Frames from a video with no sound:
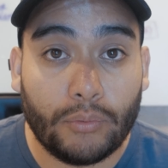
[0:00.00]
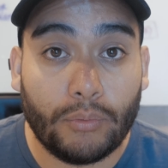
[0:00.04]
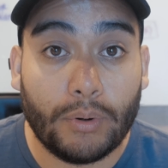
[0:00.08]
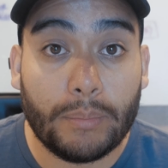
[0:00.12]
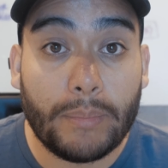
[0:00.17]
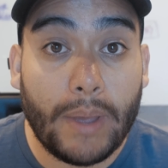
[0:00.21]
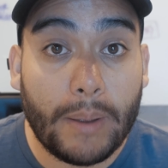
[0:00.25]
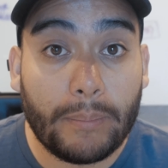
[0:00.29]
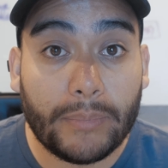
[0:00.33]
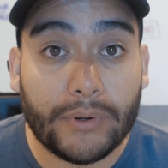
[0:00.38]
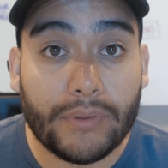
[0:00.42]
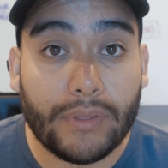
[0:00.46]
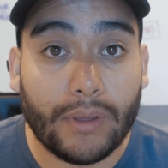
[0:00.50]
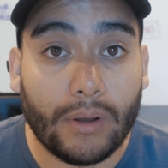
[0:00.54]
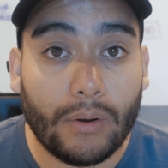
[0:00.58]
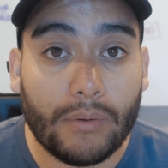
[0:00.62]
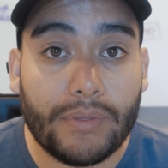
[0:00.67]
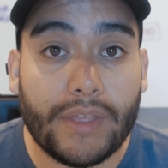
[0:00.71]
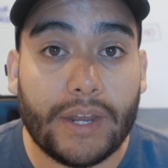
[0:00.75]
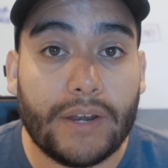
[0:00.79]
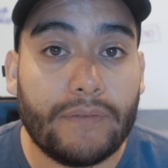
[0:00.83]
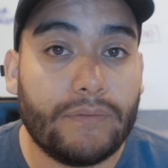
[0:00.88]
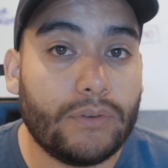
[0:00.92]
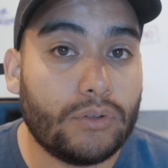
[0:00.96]
Remember though
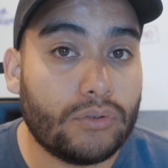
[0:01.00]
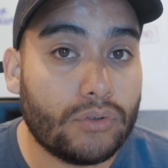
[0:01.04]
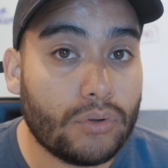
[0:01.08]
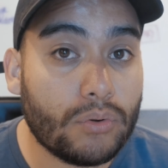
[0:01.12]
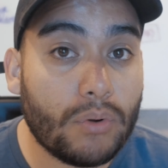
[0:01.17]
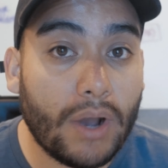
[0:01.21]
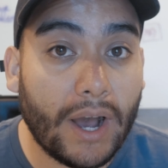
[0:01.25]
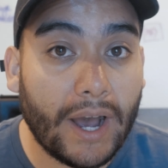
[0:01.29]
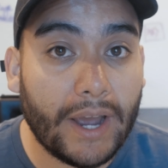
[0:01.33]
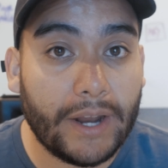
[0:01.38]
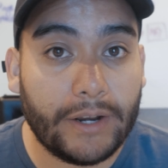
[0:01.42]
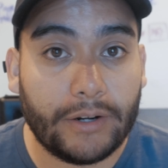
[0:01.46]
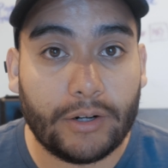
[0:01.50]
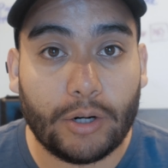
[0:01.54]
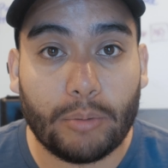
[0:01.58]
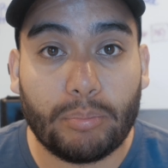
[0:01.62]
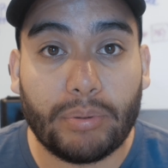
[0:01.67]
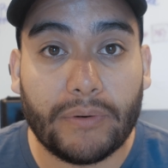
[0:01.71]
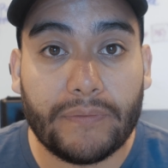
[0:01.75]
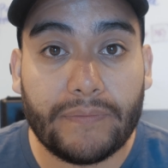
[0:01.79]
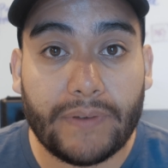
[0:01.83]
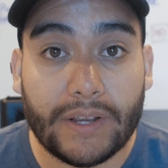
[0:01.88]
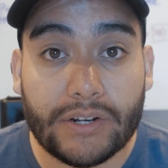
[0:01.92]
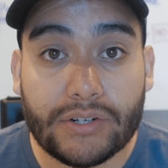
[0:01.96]
that if you do hire a
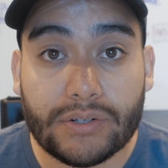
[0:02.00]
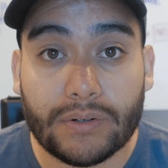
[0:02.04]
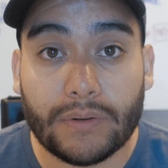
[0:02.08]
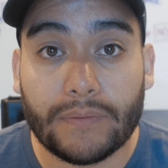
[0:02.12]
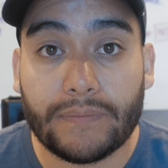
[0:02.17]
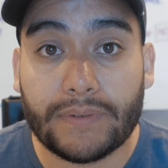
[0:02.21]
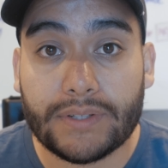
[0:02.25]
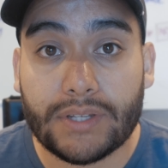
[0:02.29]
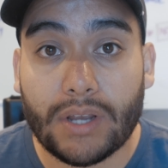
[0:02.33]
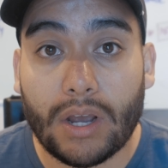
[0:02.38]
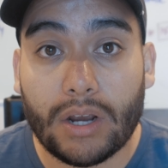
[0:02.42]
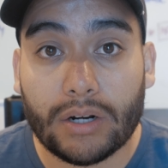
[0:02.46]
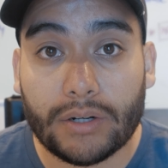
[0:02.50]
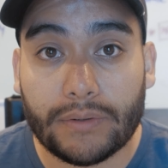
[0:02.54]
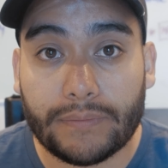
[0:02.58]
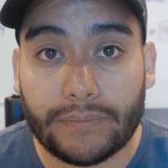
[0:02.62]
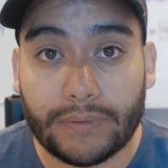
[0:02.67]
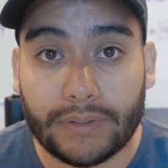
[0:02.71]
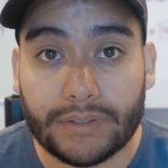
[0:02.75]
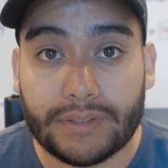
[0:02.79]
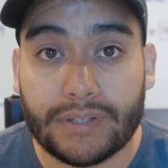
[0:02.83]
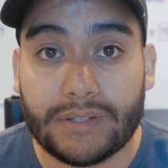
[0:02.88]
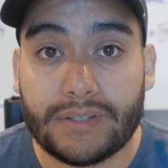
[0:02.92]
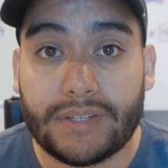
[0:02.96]
professional
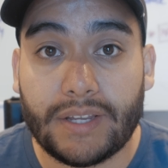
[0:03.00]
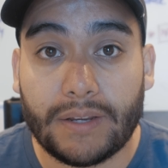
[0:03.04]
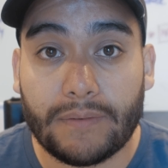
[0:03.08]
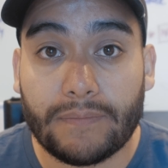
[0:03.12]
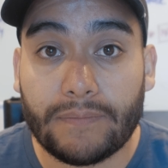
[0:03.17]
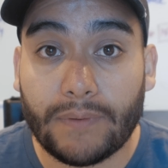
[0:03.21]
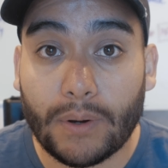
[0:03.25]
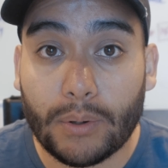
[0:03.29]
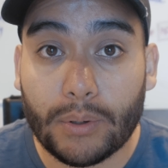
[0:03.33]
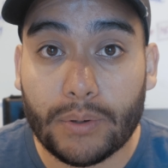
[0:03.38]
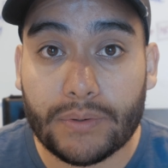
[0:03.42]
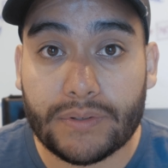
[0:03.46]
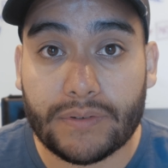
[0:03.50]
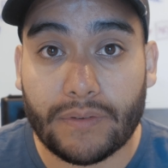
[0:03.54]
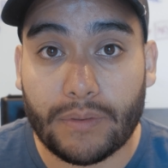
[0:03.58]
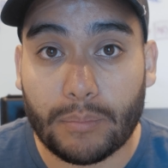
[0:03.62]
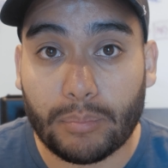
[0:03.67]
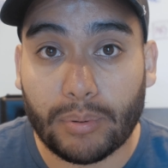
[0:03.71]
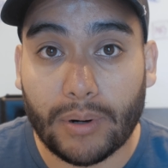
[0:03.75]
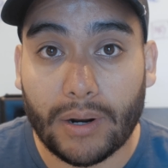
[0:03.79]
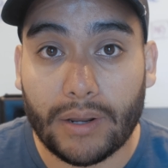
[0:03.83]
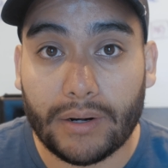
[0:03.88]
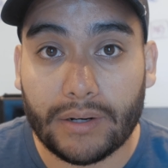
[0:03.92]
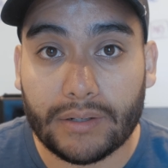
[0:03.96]
photographer to take photos of the
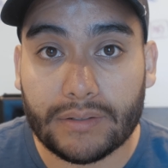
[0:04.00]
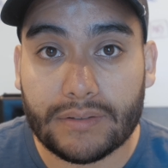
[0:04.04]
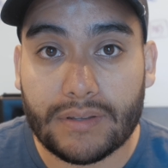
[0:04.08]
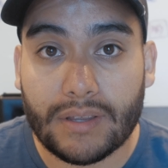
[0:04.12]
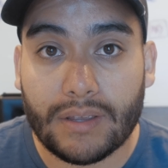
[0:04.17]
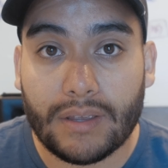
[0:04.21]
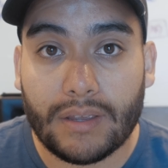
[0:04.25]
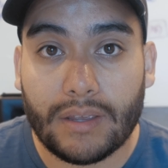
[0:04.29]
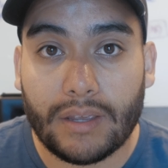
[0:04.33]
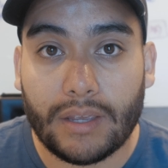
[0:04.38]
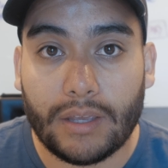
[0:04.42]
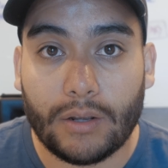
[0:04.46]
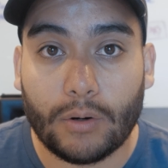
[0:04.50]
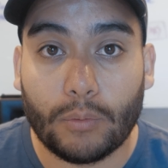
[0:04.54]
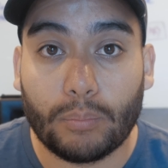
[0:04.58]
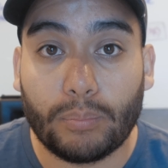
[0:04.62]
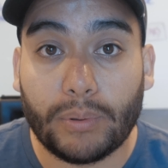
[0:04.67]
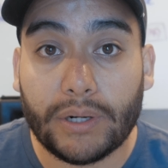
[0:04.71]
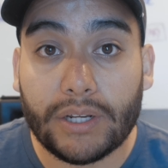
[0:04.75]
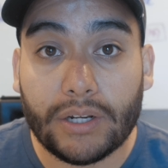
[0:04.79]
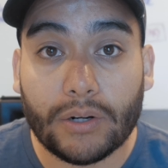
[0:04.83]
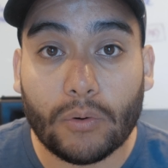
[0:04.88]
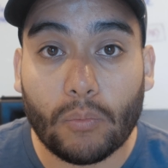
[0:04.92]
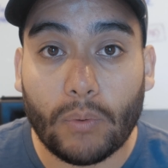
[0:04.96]
product, it'll
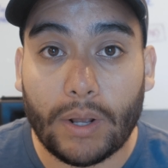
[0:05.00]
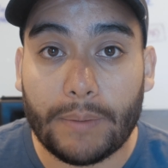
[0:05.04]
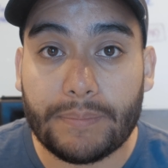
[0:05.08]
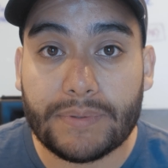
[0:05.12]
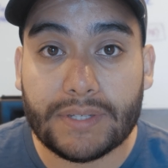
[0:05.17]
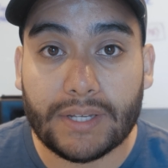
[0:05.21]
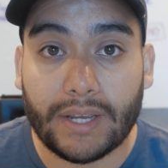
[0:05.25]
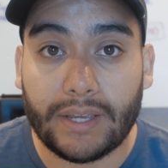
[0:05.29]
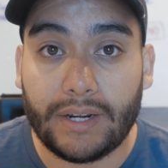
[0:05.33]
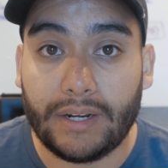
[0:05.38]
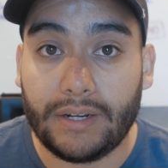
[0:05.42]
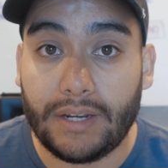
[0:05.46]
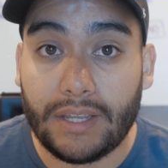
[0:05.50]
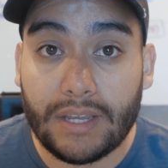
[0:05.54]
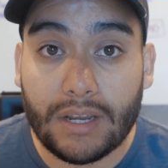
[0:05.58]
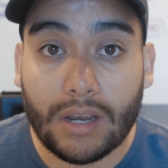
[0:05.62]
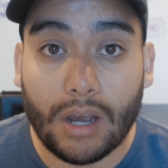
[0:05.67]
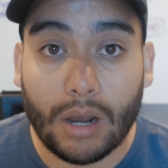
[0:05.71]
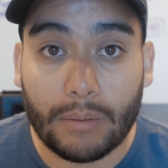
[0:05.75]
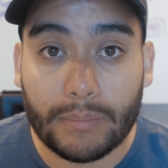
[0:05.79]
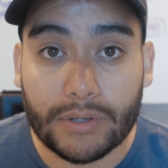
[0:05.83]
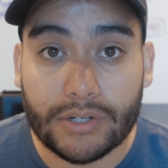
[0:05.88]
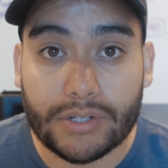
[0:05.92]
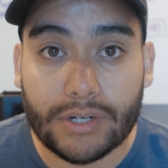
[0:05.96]
bring your website and
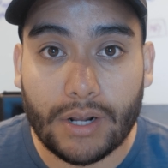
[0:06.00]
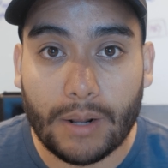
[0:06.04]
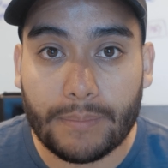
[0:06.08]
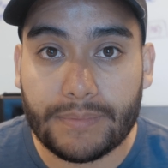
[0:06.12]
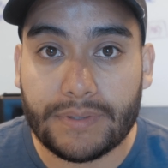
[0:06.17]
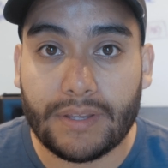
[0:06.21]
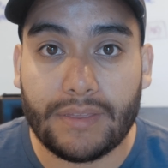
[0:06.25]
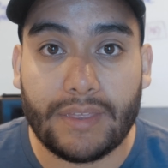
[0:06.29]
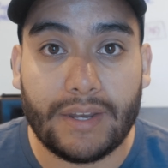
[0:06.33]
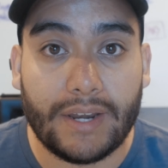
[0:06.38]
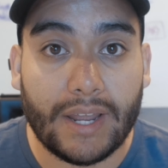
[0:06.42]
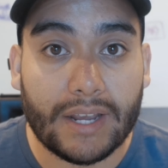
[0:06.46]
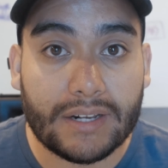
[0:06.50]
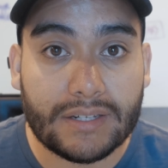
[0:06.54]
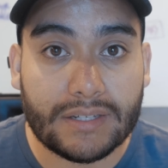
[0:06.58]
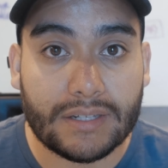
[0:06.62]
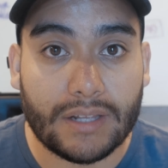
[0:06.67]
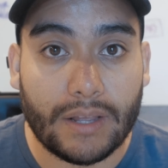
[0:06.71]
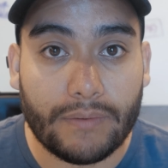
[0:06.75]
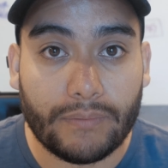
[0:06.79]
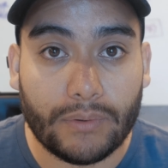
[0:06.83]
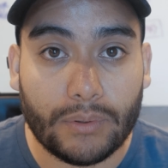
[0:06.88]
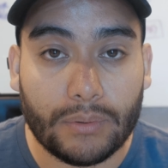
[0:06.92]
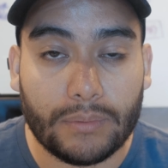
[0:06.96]
e-commerce shop to the next
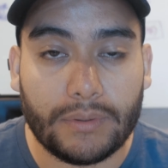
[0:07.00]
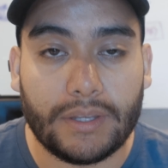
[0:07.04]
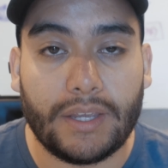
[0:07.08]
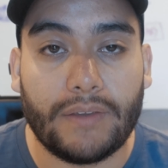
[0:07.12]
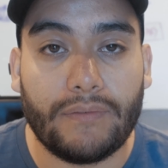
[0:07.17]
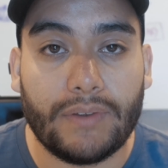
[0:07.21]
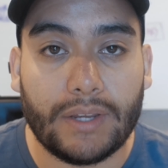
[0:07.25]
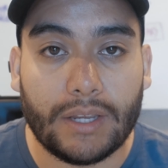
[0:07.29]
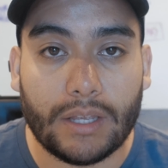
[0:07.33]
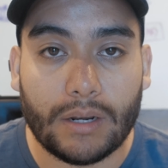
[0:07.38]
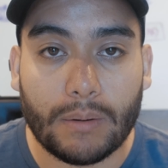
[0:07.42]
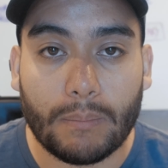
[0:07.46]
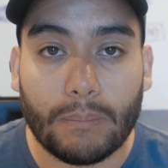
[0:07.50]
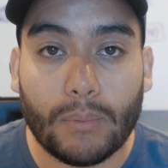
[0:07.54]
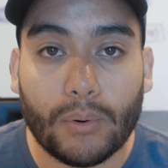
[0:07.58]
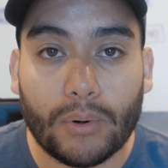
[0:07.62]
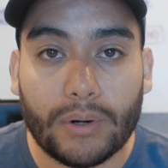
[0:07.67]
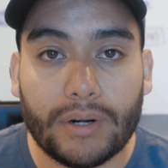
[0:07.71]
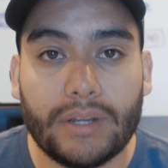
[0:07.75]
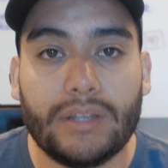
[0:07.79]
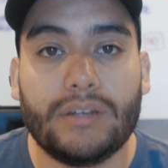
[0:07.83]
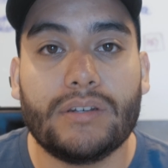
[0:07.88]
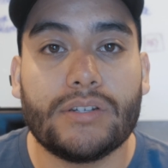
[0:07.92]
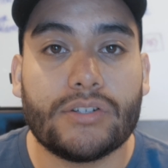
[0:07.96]
level, giving it a
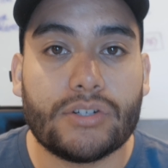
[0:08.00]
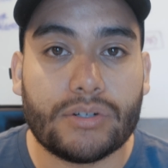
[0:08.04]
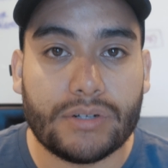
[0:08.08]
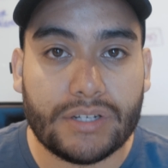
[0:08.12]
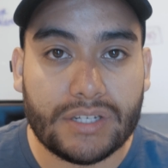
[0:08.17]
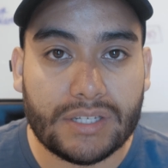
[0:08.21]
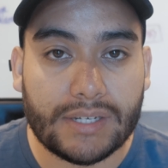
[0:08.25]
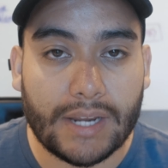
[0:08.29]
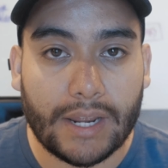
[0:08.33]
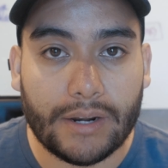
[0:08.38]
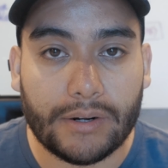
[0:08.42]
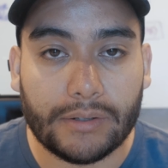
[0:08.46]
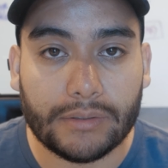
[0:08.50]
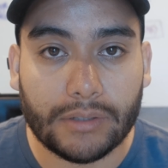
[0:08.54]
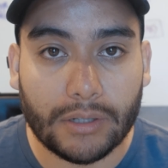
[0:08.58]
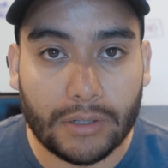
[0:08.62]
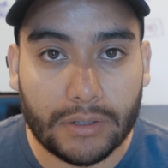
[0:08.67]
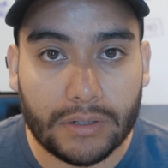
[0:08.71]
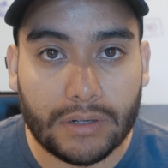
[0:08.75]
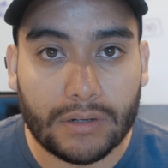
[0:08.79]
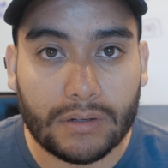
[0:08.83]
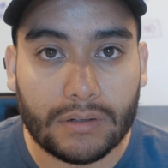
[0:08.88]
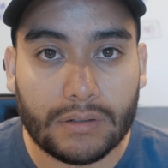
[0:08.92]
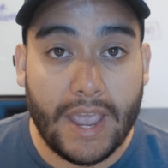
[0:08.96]
more industry standard look.